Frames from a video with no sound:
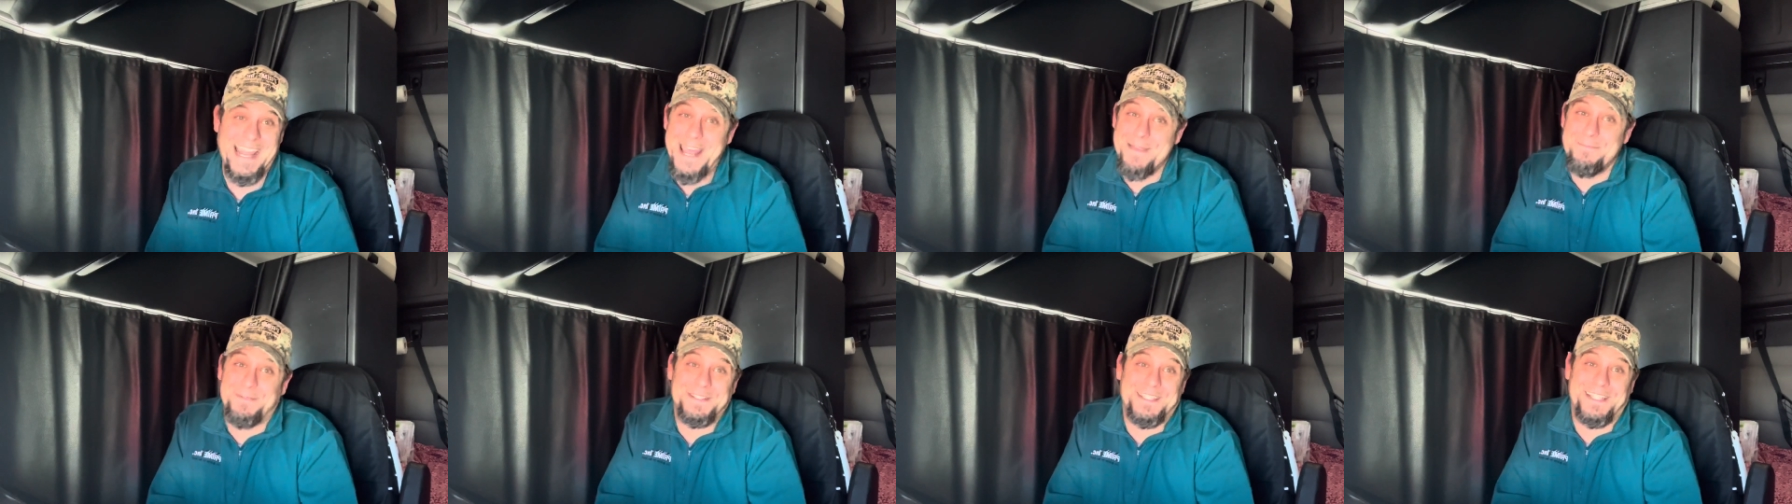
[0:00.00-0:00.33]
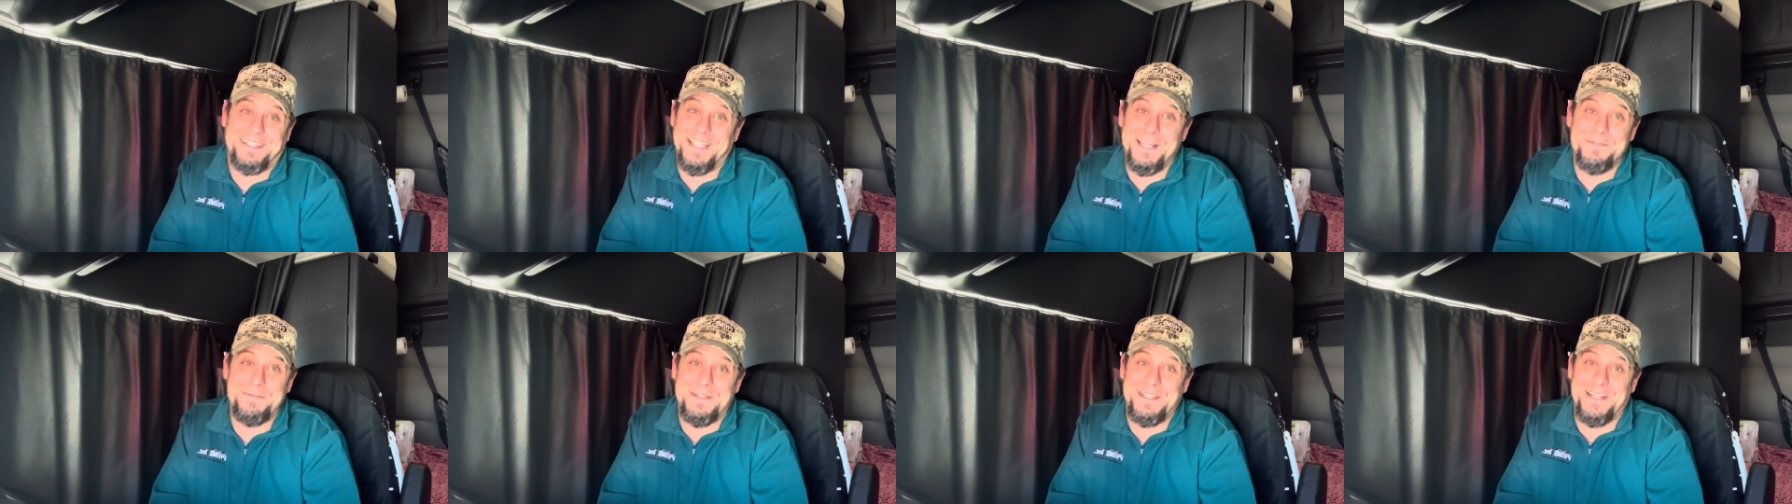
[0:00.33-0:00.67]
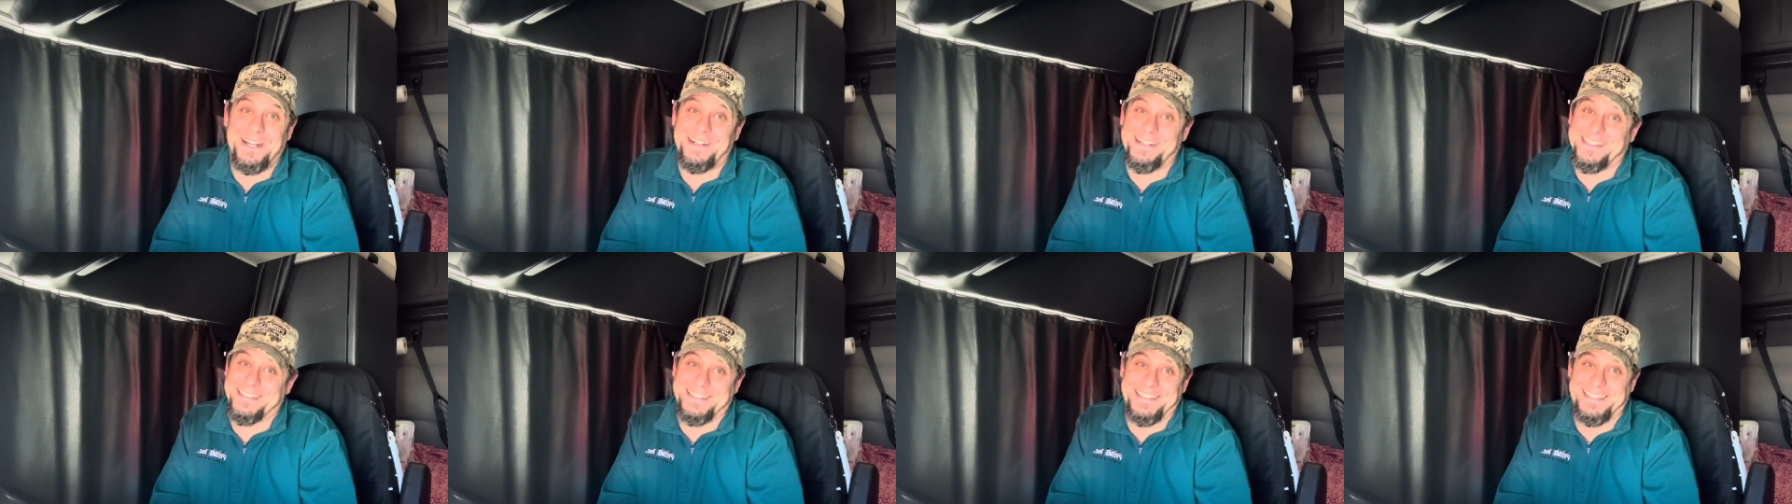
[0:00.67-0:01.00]
can't put the clip in
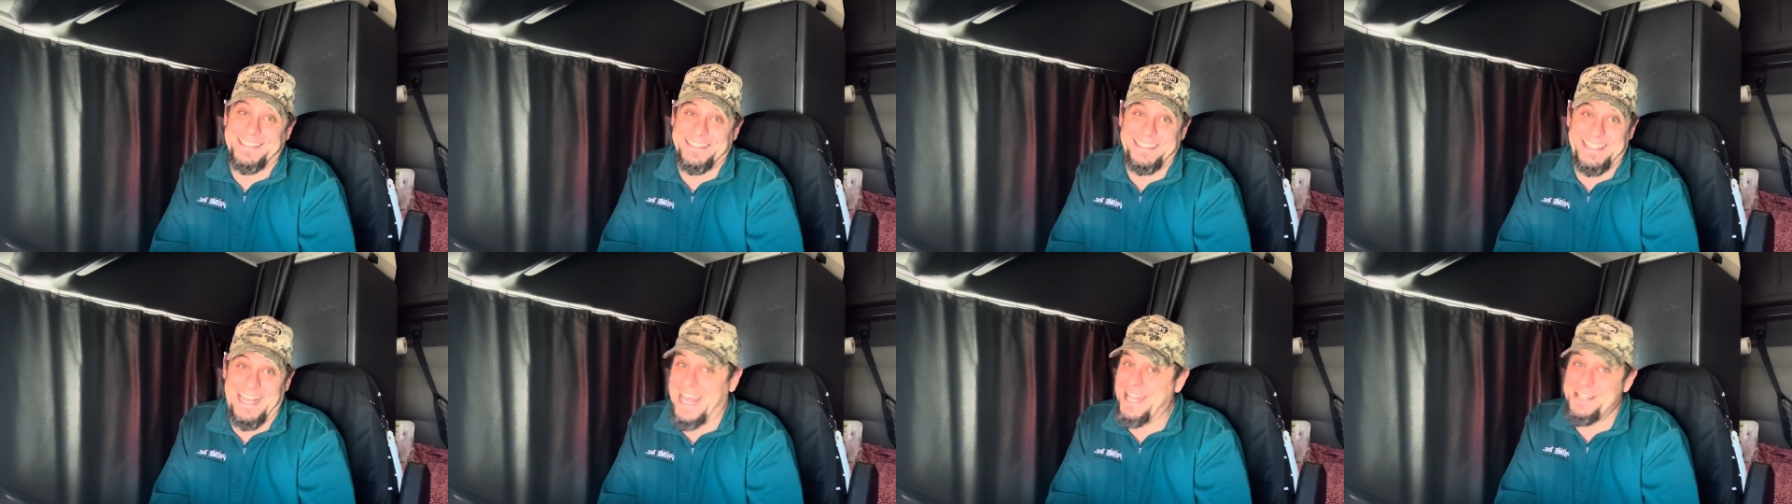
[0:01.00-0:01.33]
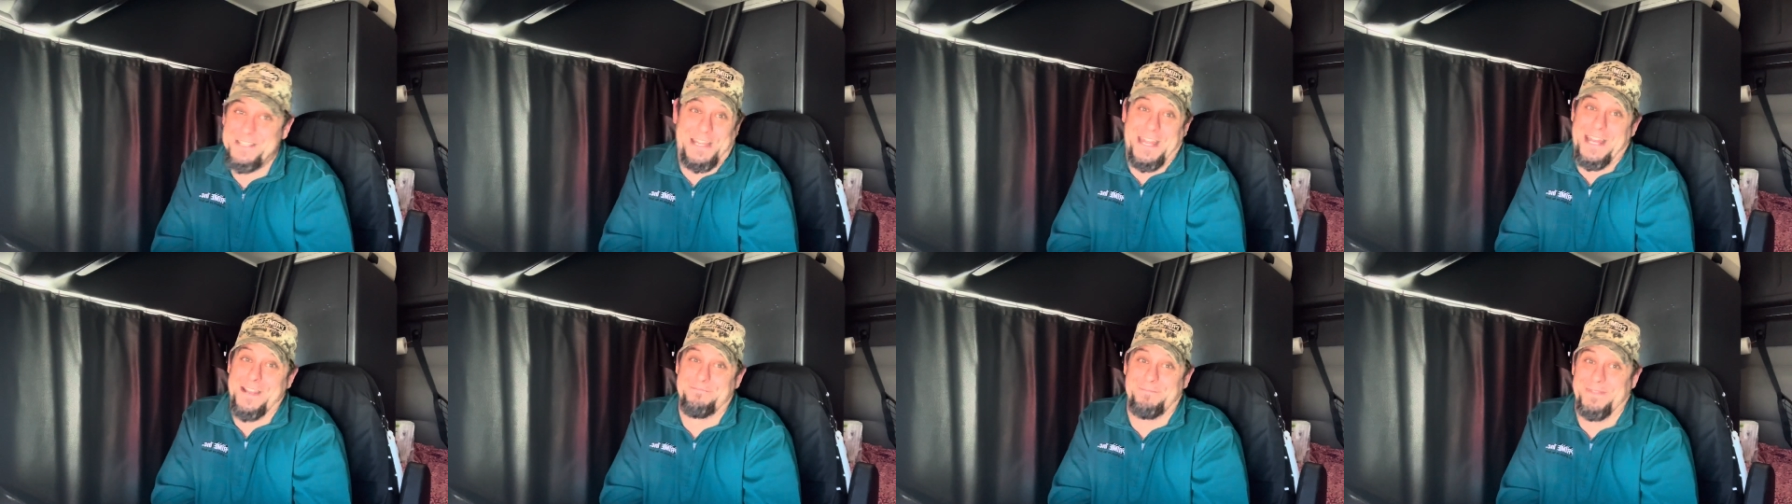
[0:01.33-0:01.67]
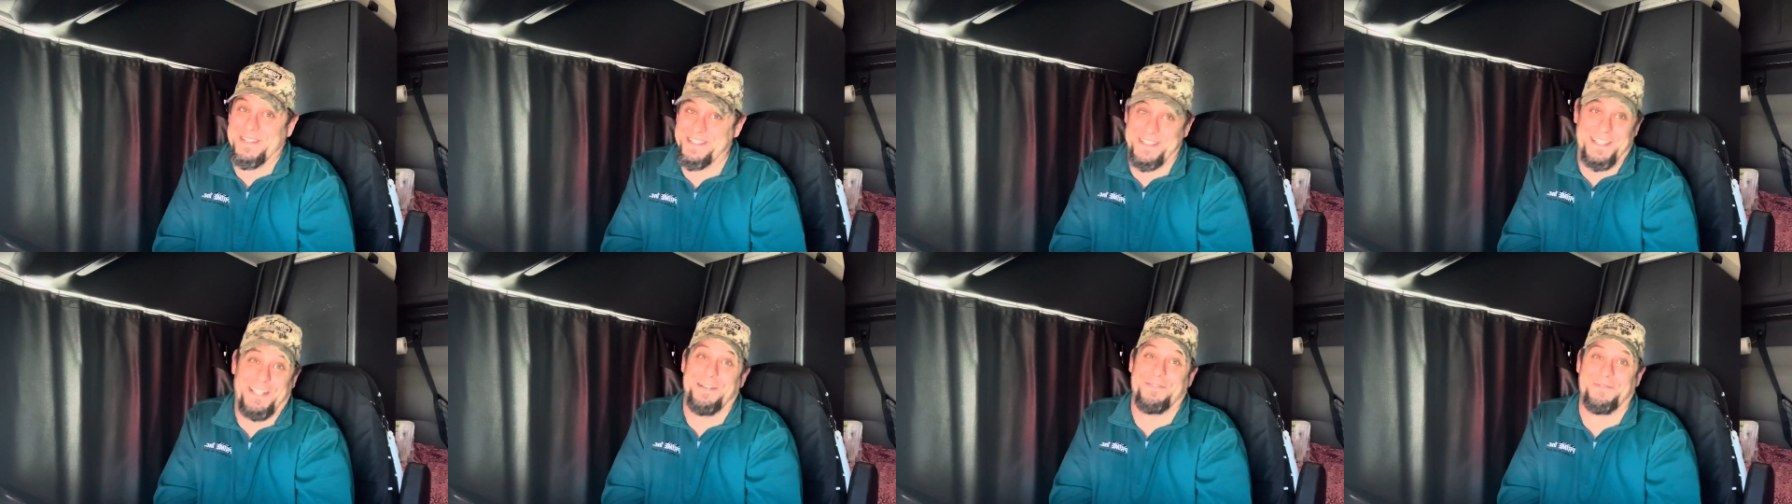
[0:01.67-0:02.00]
there because I jammed
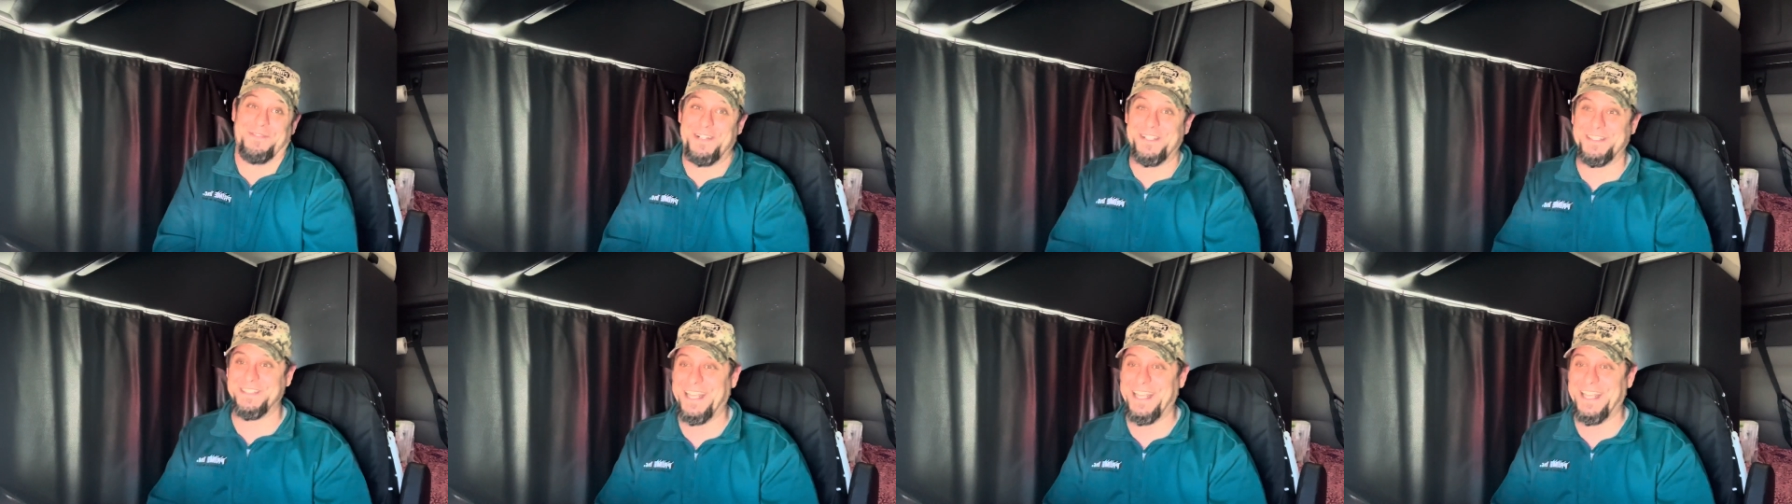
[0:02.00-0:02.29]
myself on